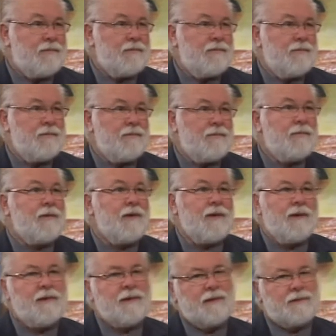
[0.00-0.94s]
Mm
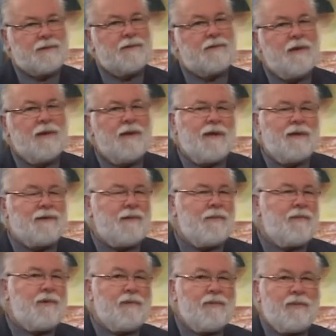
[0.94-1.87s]
-hmm. And that's
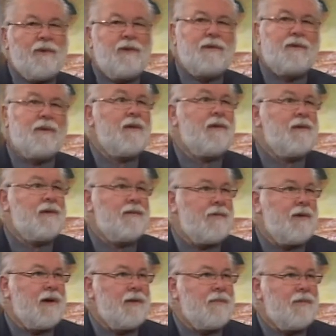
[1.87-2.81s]
something that we need to
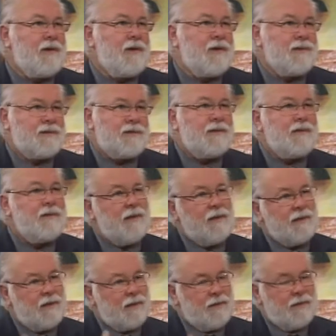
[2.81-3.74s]
clarify because in,
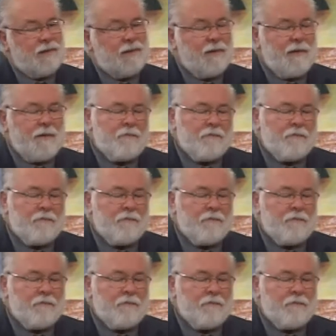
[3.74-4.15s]
in, the,